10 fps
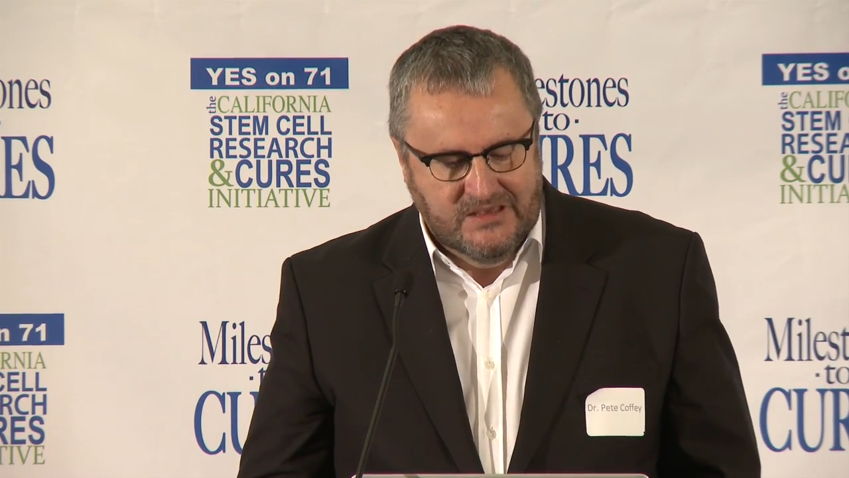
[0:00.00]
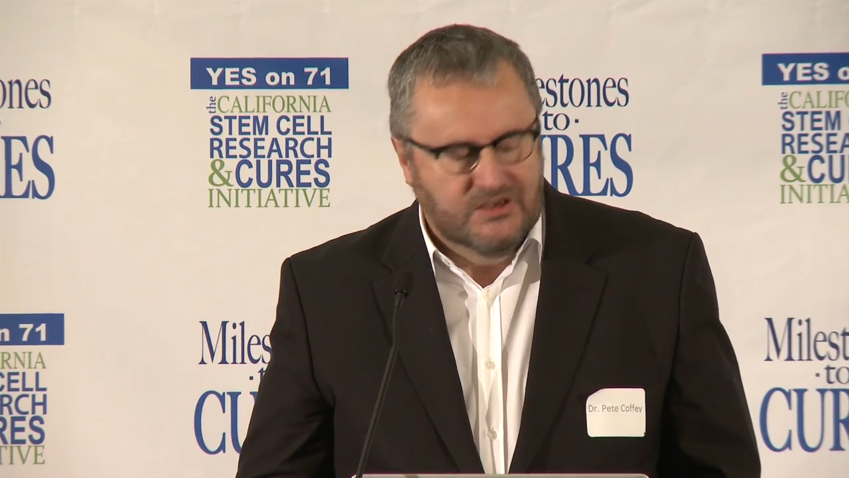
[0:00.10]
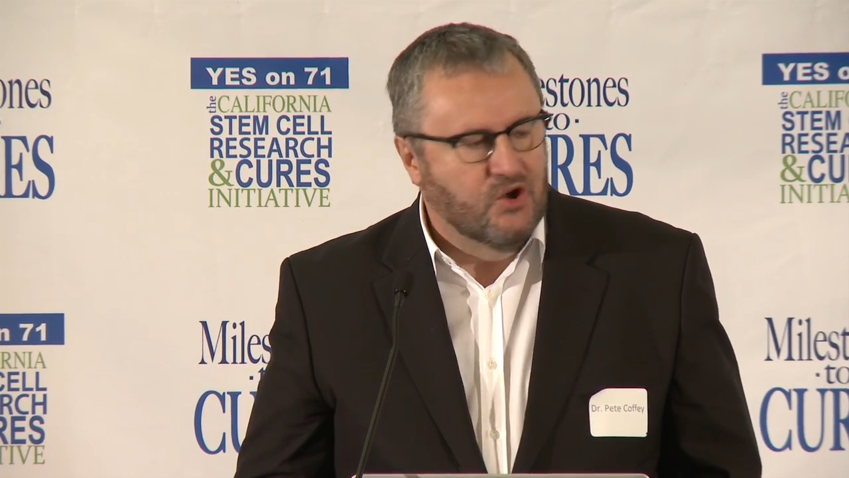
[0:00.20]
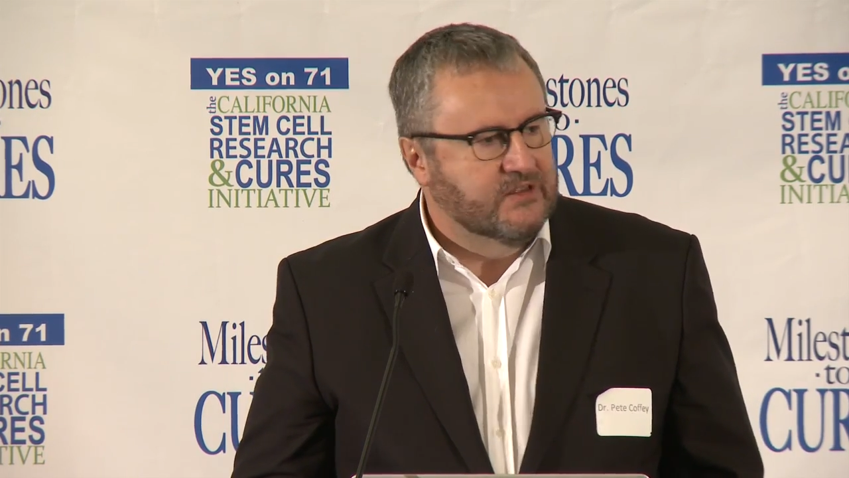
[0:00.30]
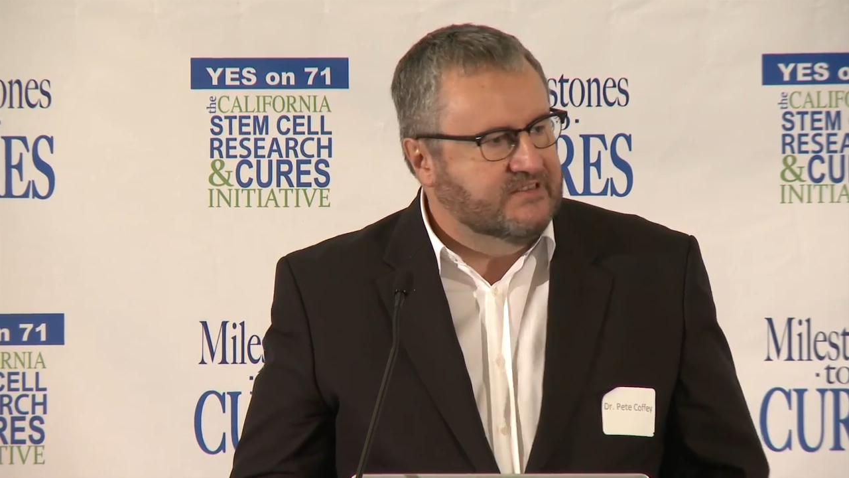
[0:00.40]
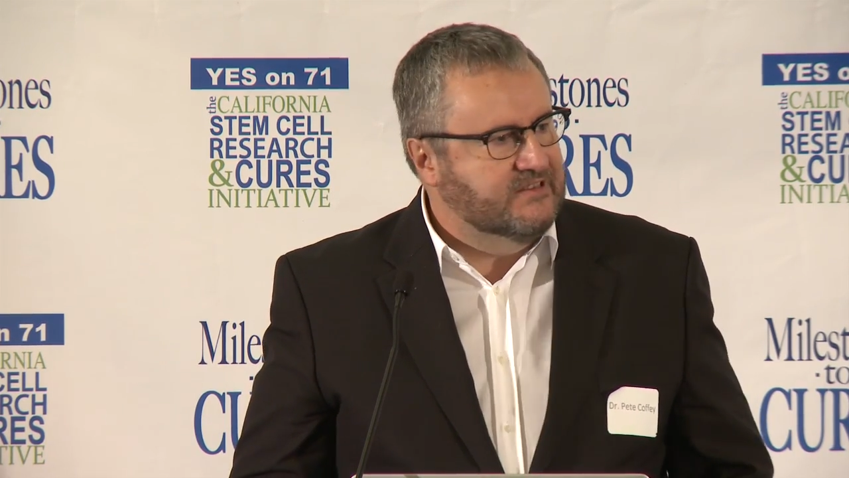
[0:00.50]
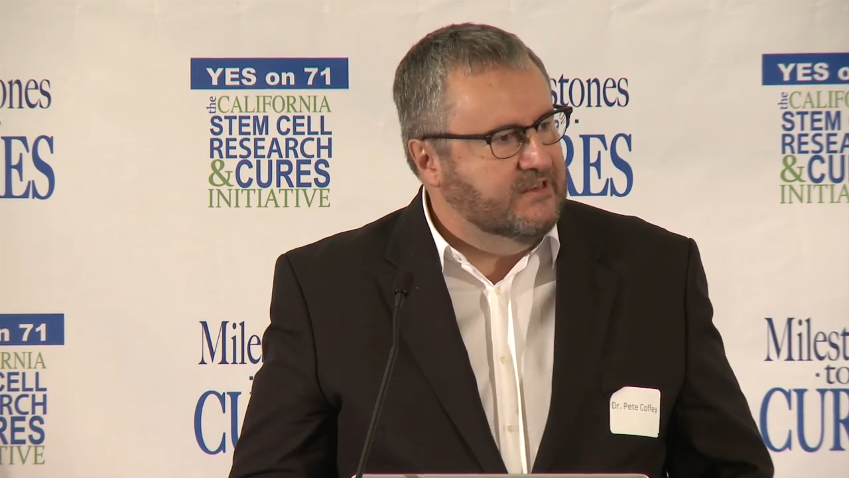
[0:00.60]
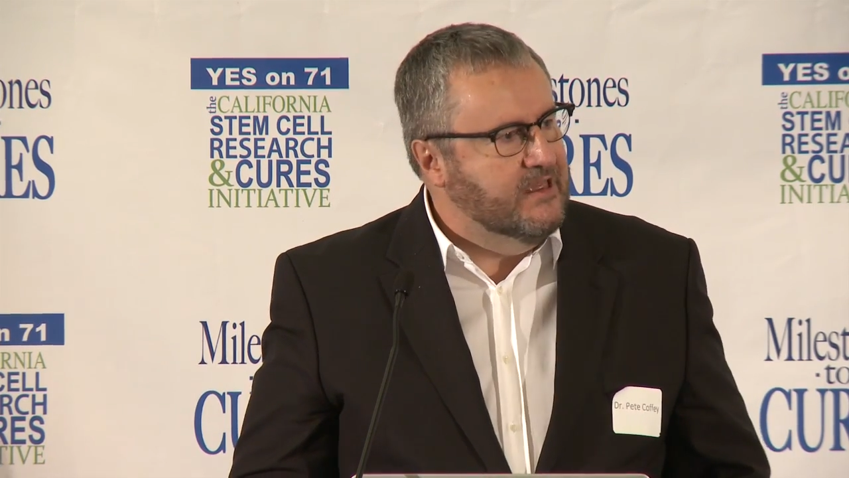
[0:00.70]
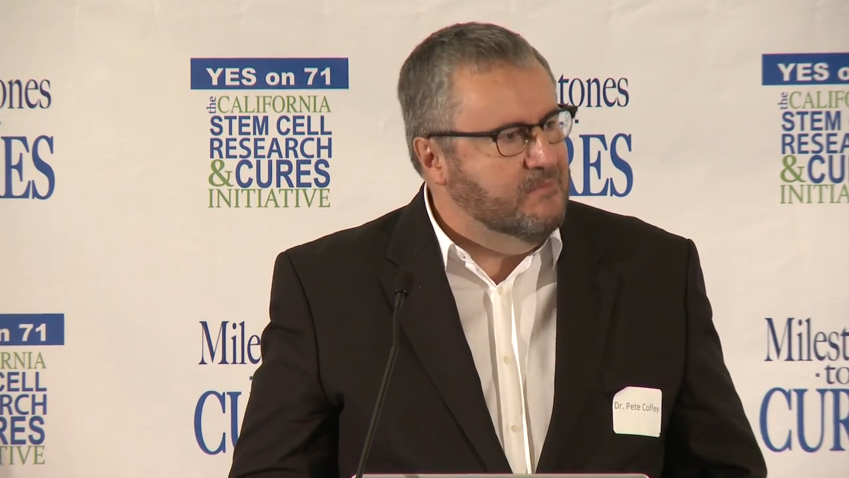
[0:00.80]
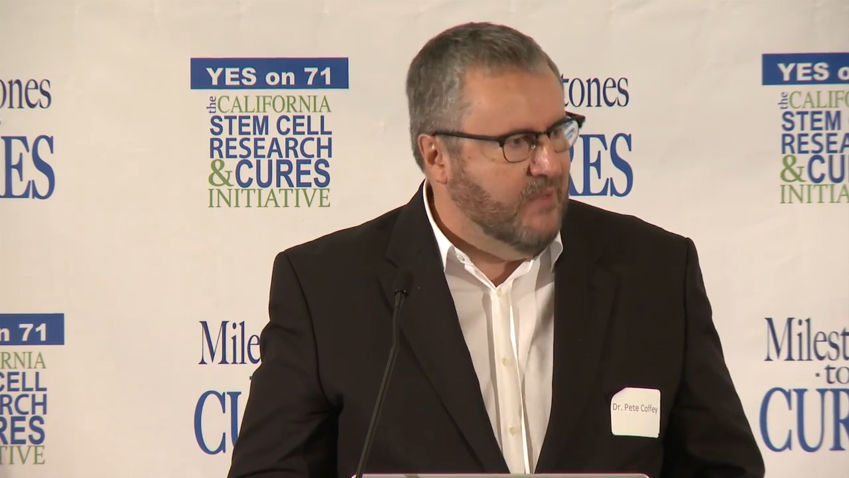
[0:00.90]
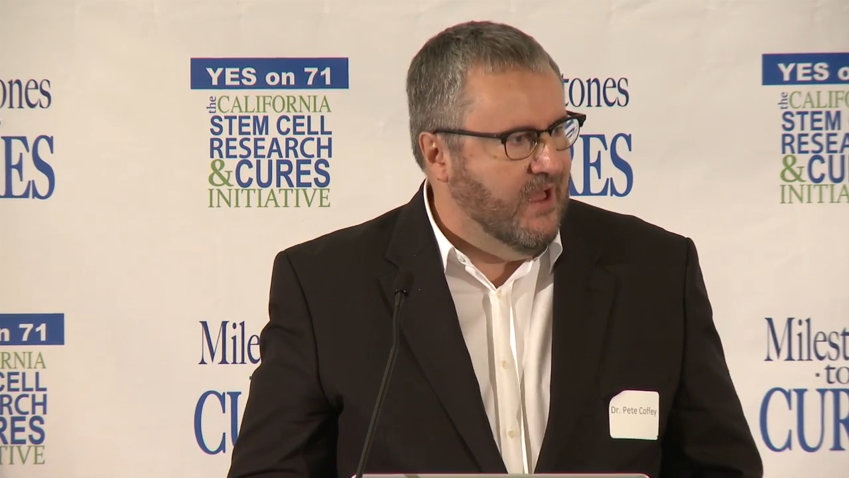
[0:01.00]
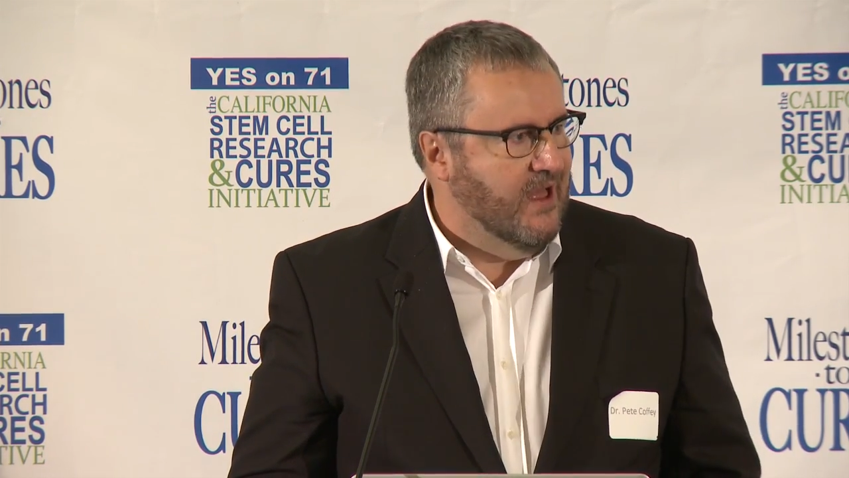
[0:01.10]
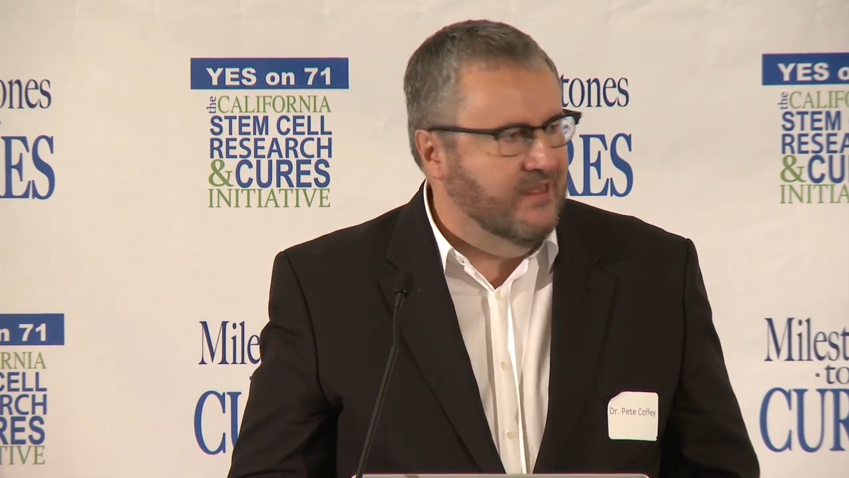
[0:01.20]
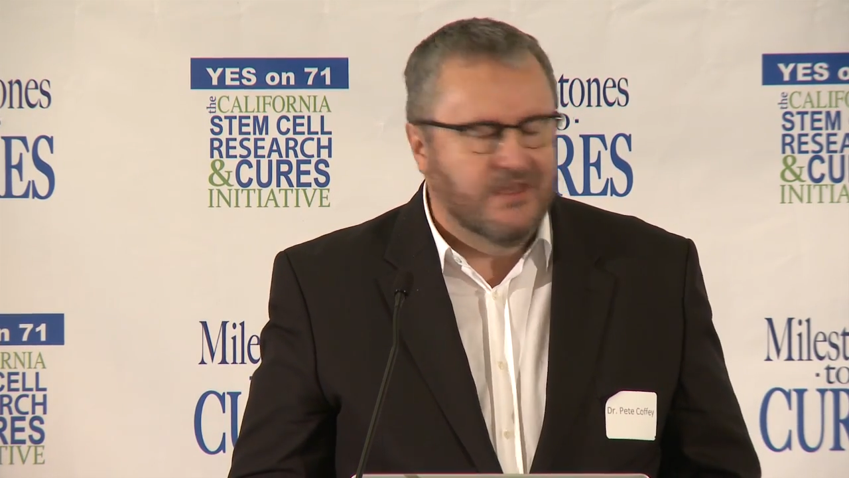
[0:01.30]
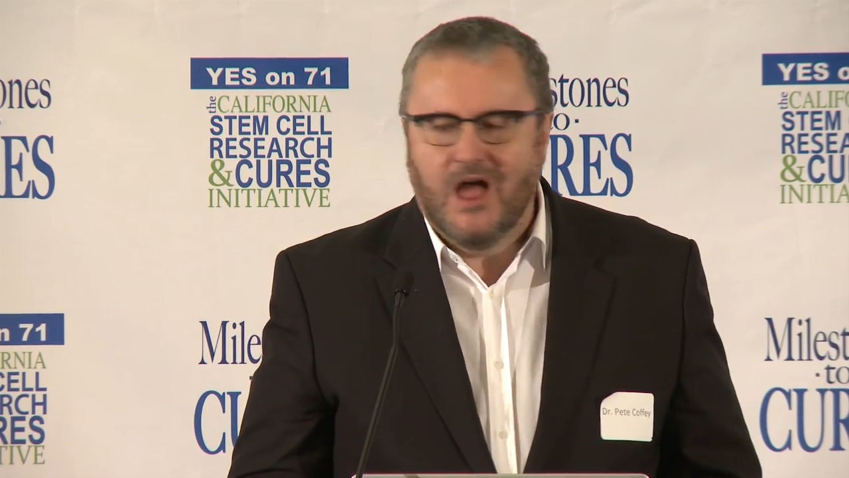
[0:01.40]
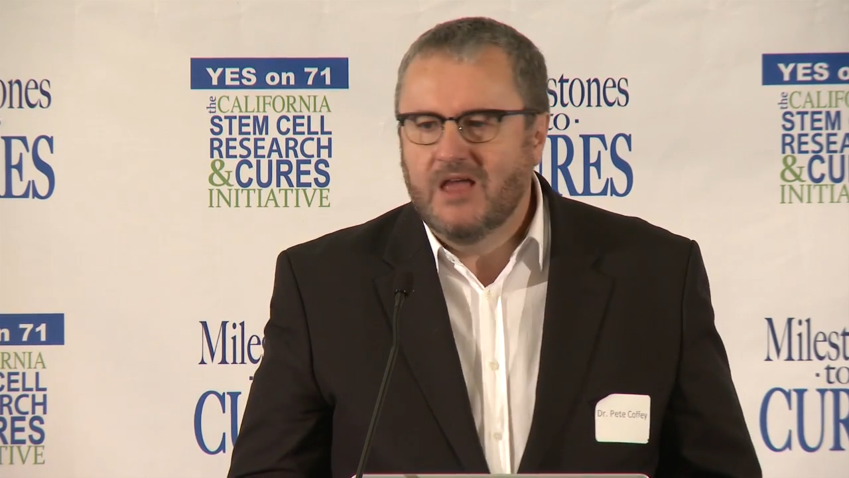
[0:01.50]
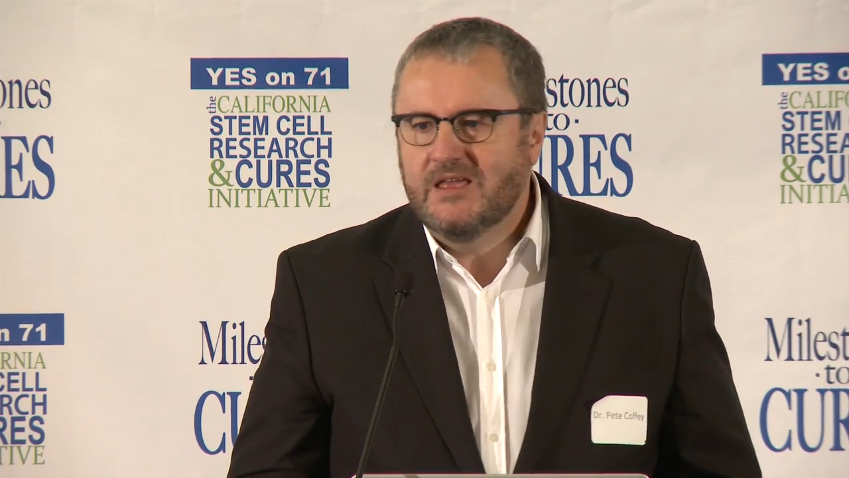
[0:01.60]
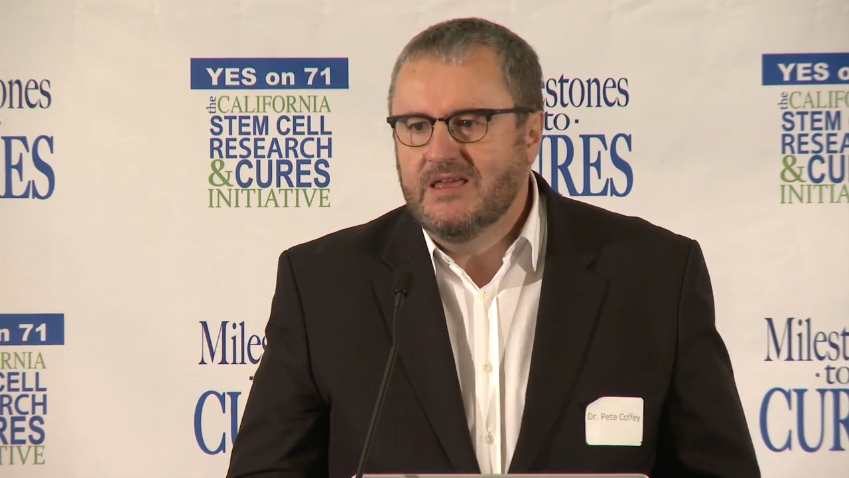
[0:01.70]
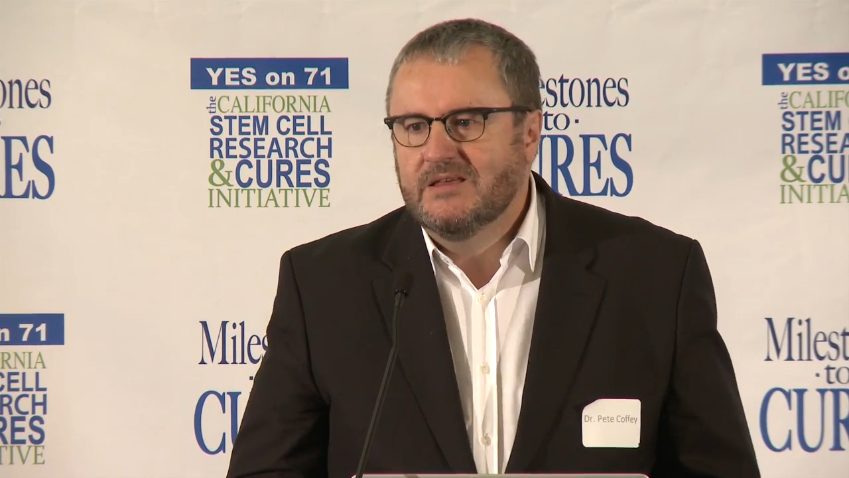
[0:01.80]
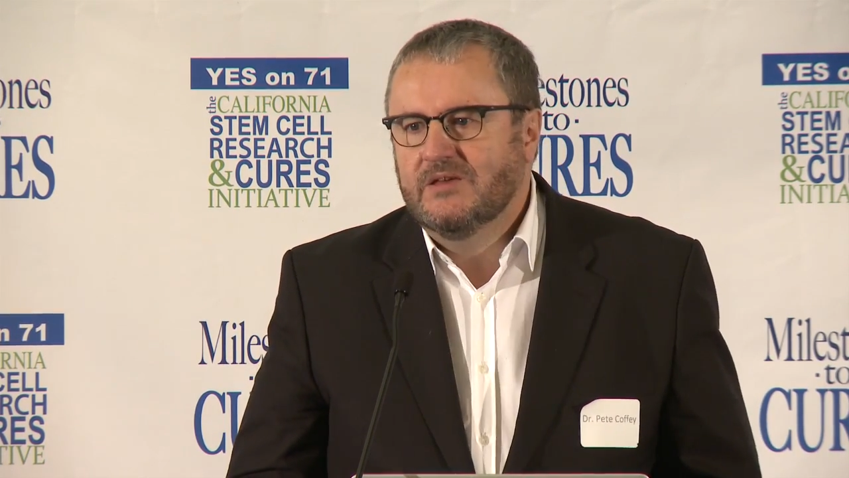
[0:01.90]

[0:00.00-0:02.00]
You've got the seeing part of the eye,